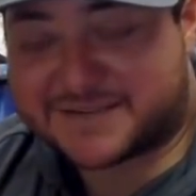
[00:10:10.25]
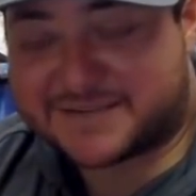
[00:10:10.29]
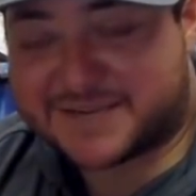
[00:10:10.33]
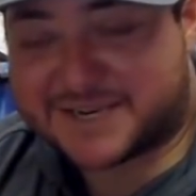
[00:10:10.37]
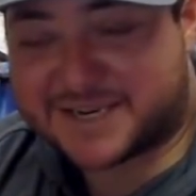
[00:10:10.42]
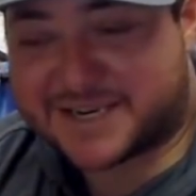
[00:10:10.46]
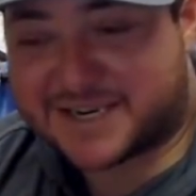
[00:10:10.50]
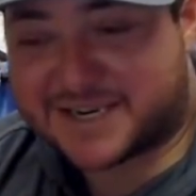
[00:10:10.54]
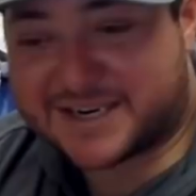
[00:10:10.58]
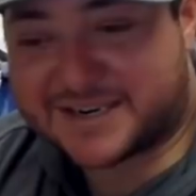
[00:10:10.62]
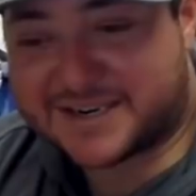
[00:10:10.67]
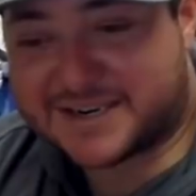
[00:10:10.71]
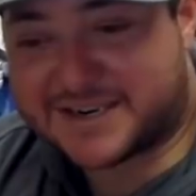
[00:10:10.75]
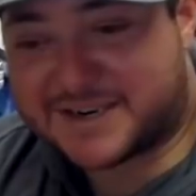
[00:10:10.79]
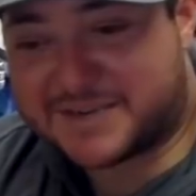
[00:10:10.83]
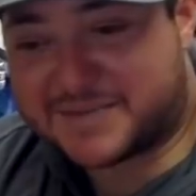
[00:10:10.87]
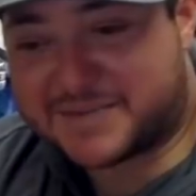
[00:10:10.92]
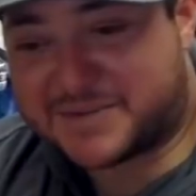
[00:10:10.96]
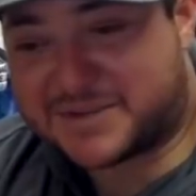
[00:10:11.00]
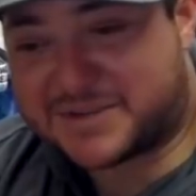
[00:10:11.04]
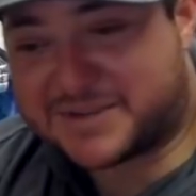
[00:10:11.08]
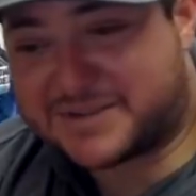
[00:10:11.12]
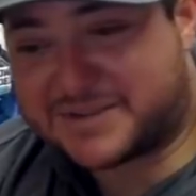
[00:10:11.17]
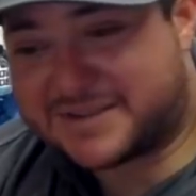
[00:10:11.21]
We got a
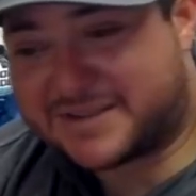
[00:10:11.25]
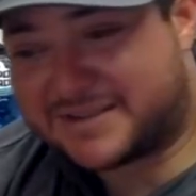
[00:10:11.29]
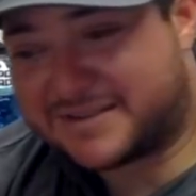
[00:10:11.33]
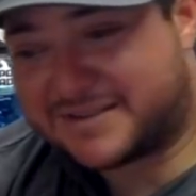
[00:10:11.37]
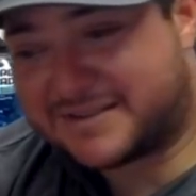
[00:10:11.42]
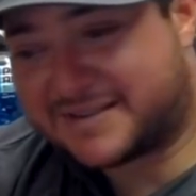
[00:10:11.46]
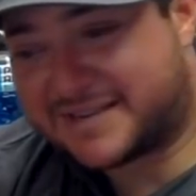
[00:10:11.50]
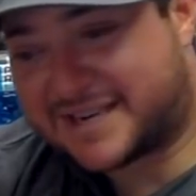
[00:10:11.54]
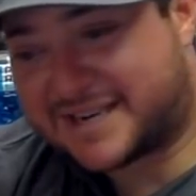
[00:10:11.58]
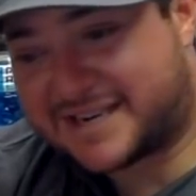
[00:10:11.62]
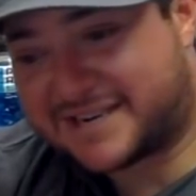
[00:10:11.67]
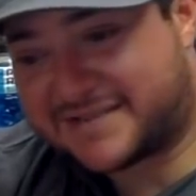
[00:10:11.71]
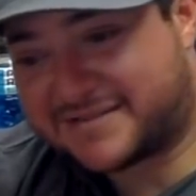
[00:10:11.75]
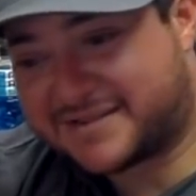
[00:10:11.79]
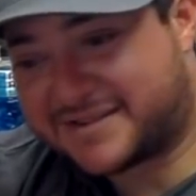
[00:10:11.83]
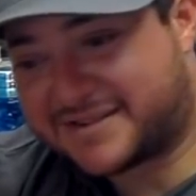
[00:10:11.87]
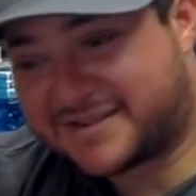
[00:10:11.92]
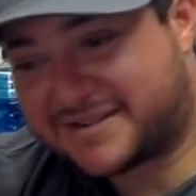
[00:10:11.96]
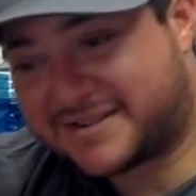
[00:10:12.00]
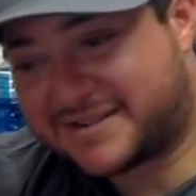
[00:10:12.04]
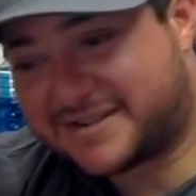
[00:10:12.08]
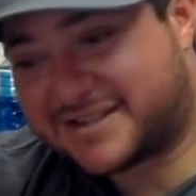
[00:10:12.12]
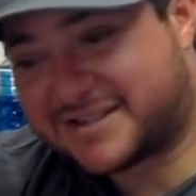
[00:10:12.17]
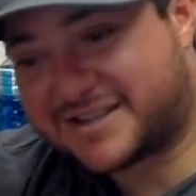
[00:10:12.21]
couple, and I was
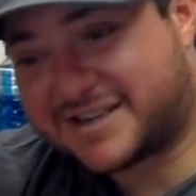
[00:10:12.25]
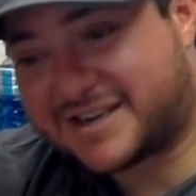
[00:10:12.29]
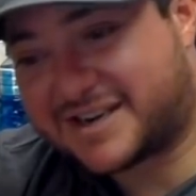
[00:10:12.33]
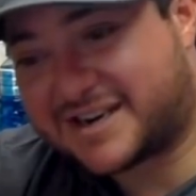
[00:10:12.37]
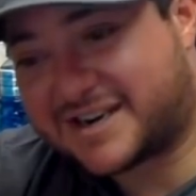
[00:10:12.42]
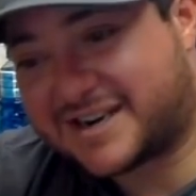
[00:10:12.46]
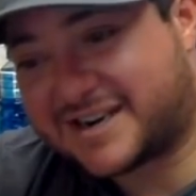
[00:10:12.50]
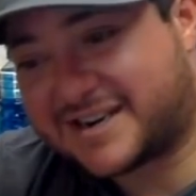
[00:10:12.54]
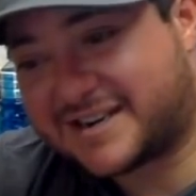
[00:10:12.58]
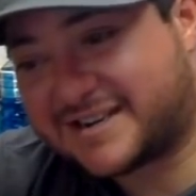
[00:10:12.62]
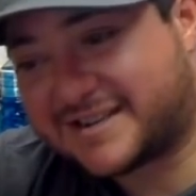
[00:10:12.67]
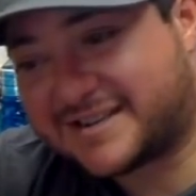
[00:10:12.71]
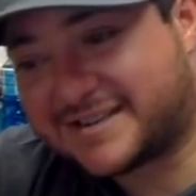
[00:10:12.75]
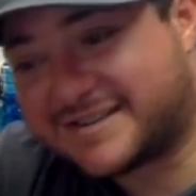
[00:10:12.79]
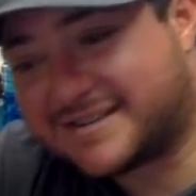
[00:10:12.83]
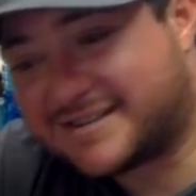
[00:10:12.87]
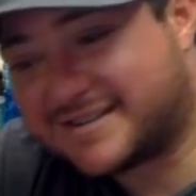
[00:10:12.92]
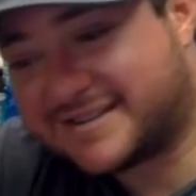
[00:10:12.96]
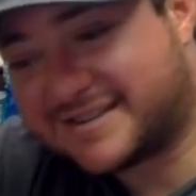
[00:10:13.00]
shocked.